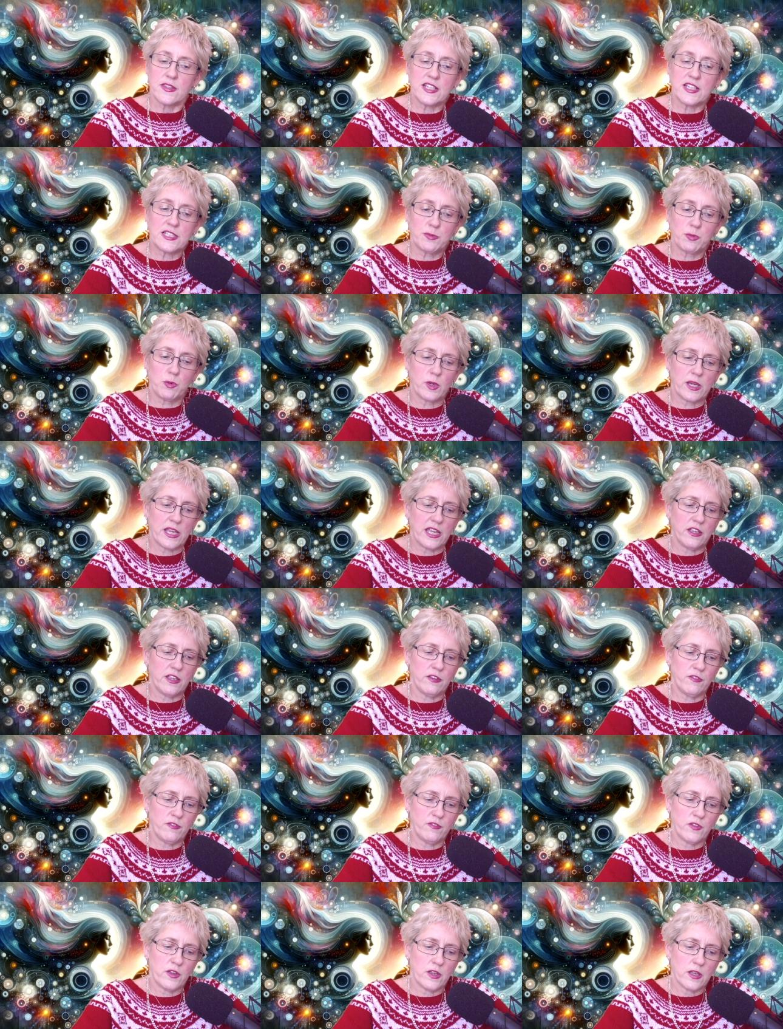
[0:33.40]
This will
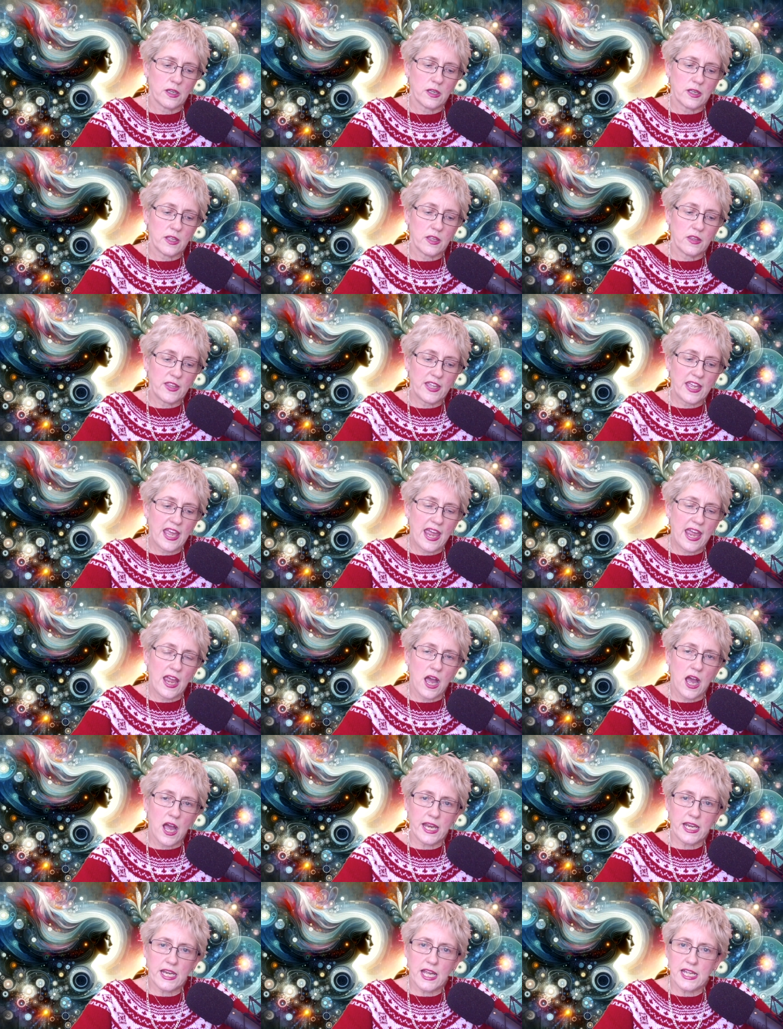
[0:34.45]
give the
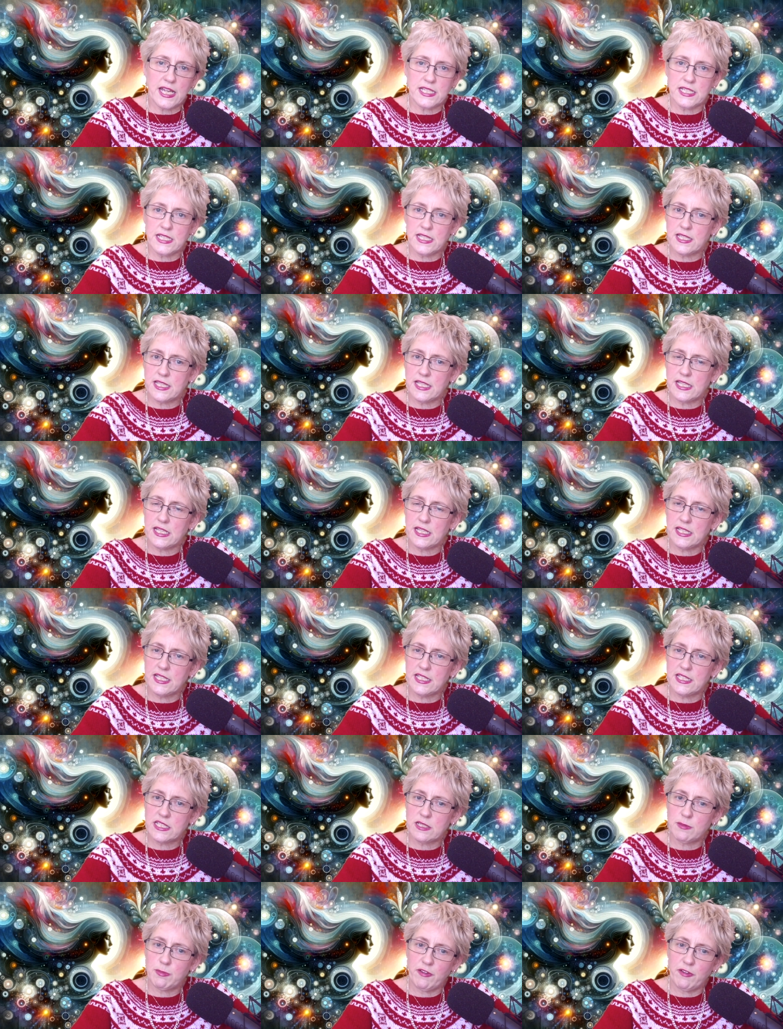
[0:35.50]
AI an idea that it
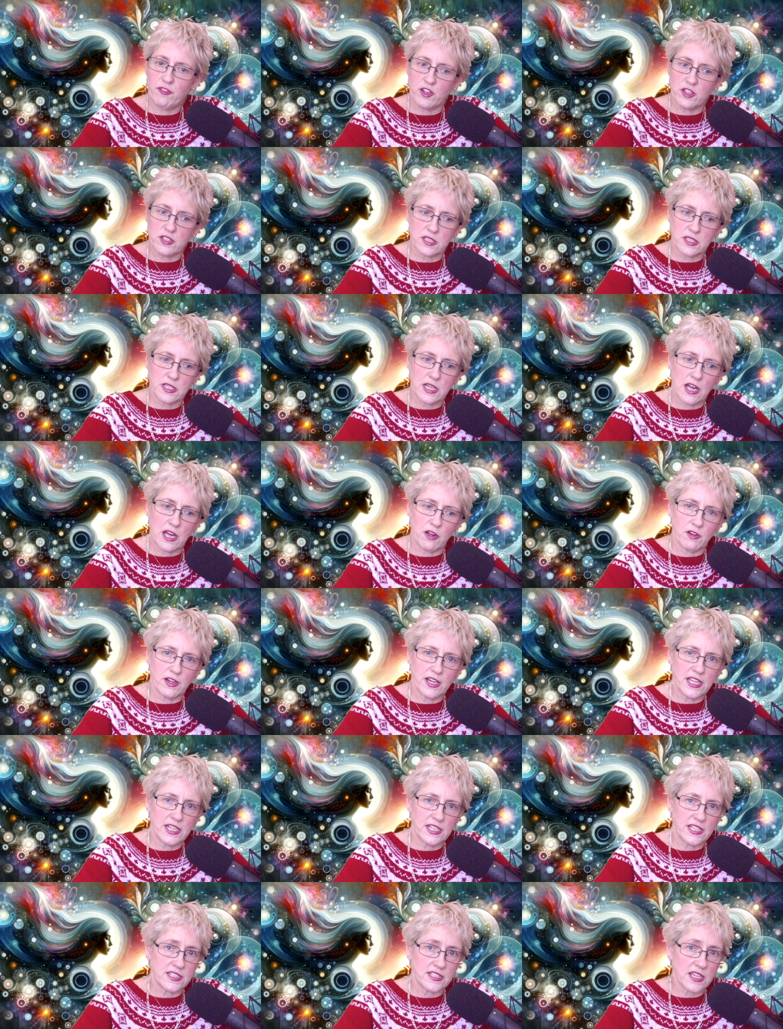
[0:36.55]
needs to be versatile
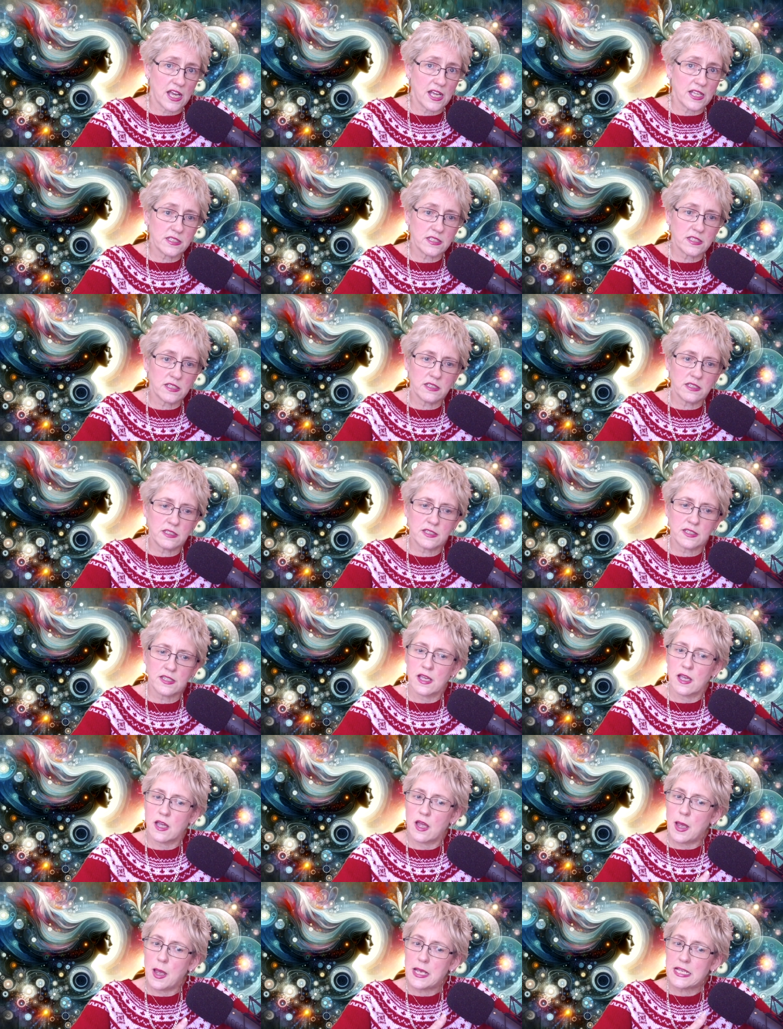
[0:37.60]
in its answers,
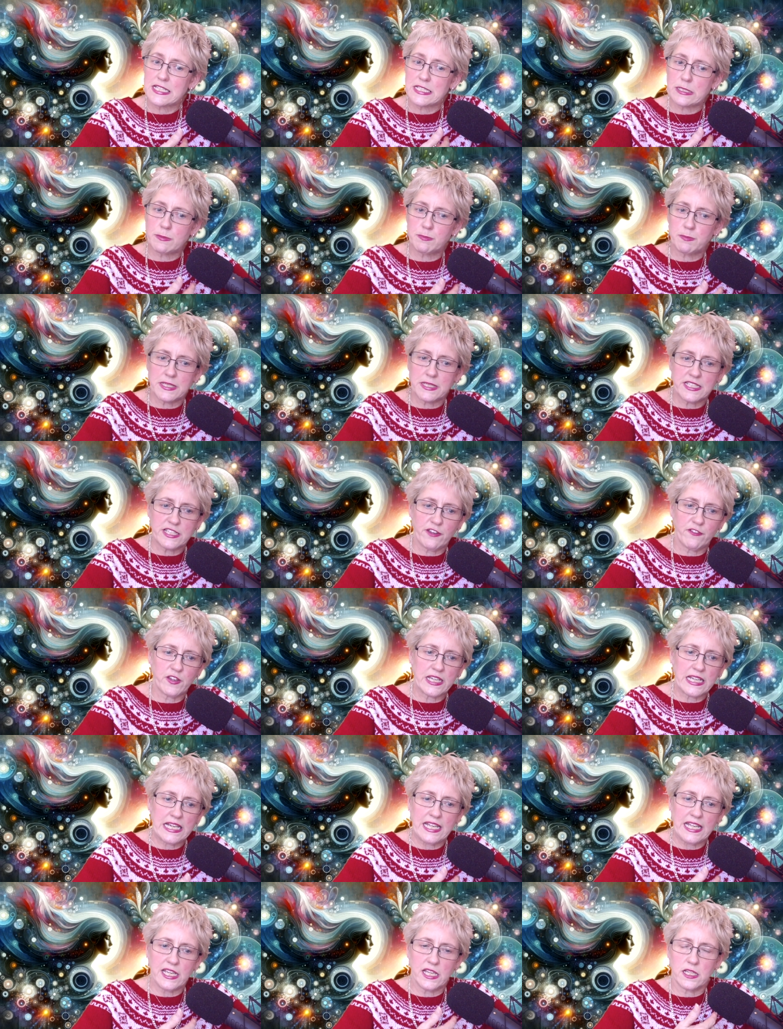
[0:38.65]

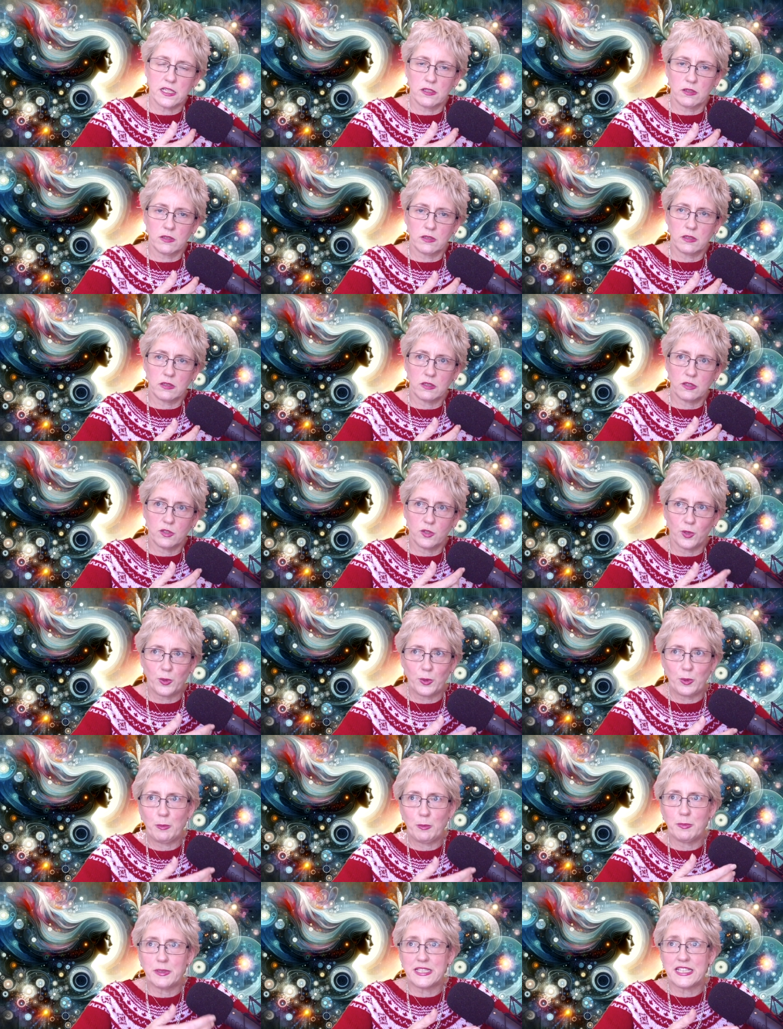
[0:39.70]
specifically
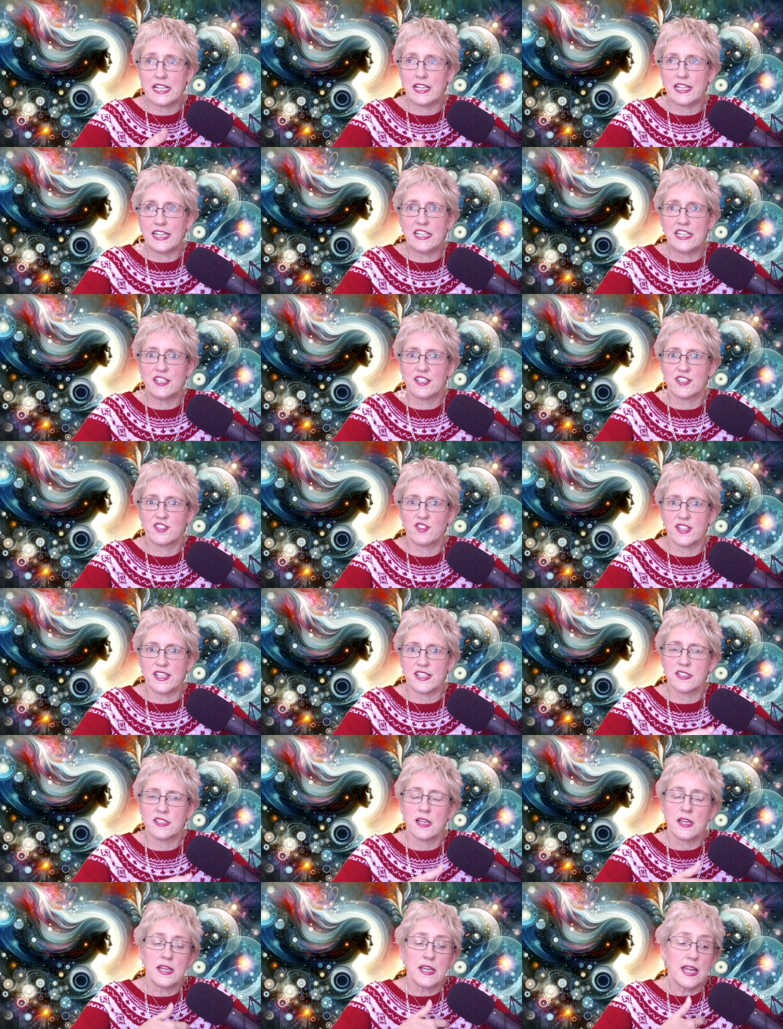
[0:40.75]
to particular
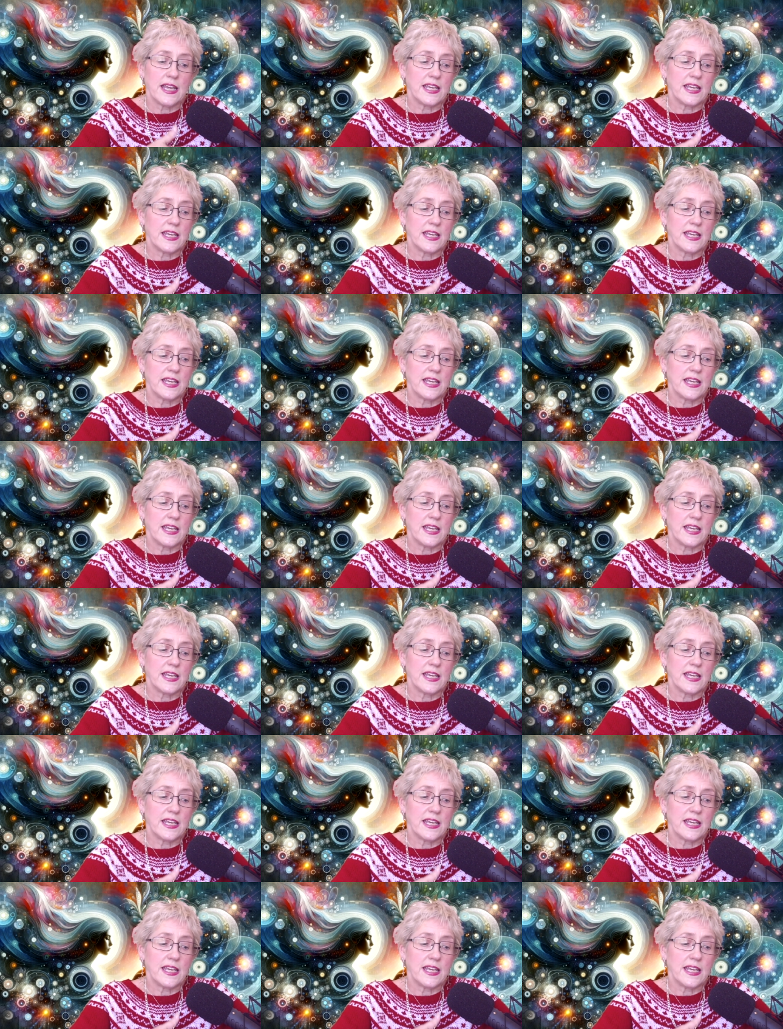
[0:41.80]
industries.